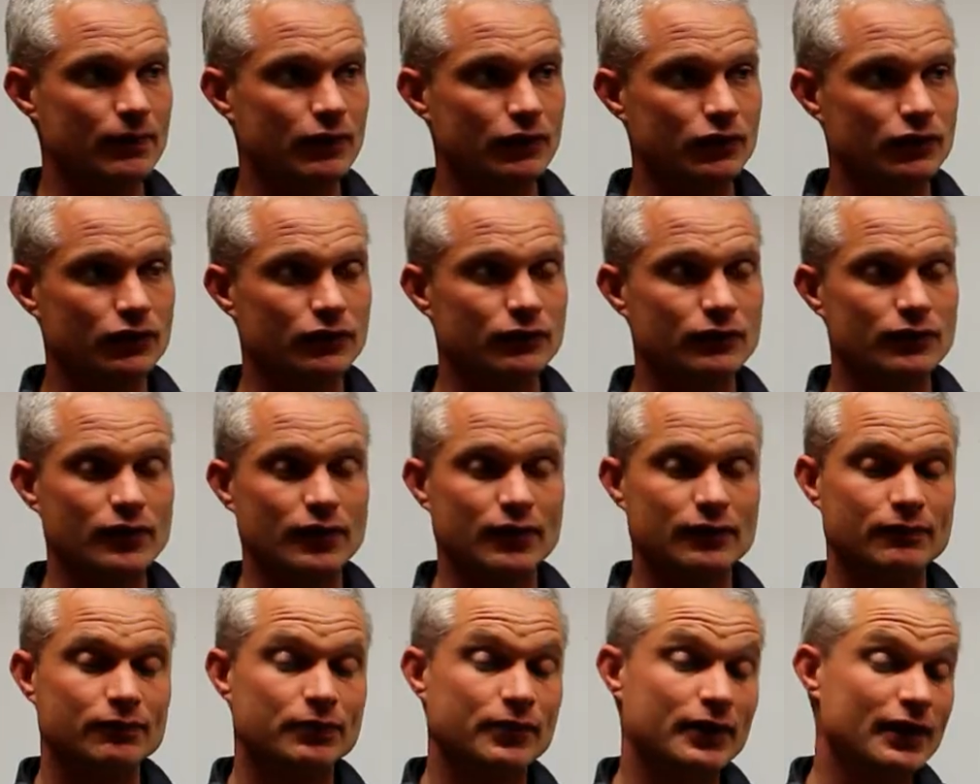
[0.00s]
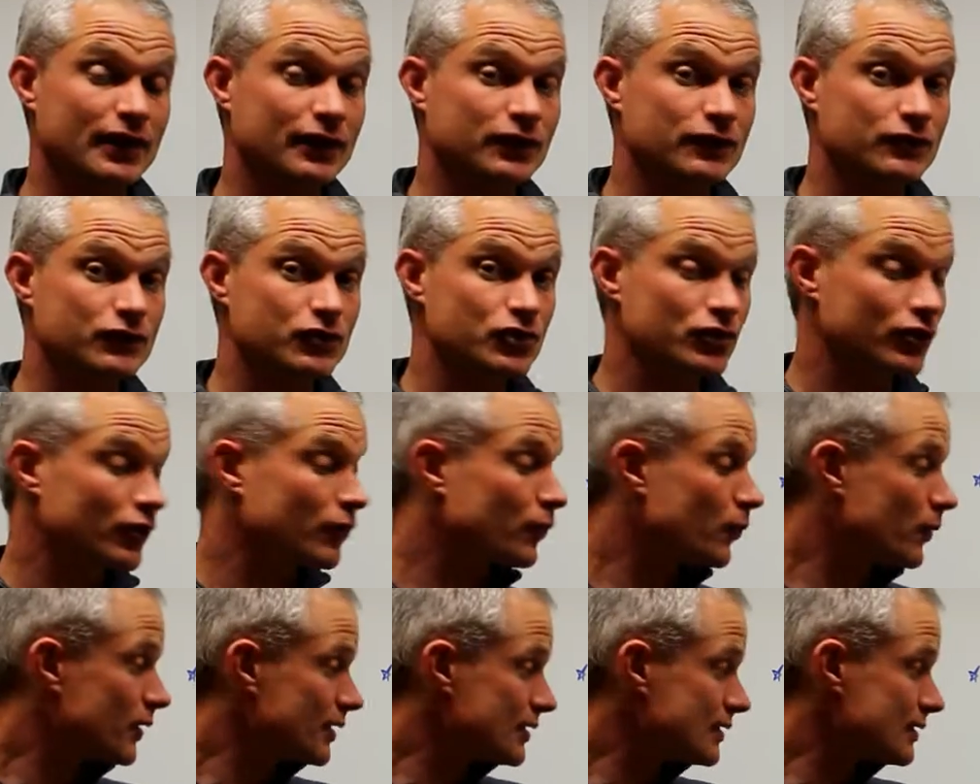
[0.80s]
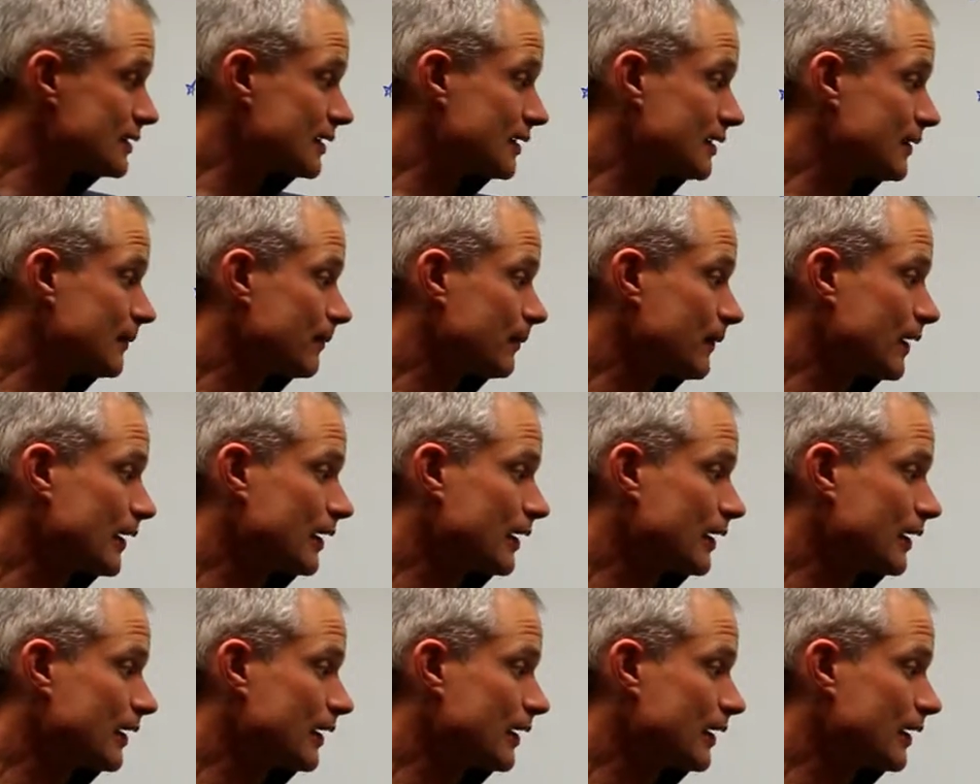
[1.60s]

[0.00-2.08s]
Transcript: good and productive during winter,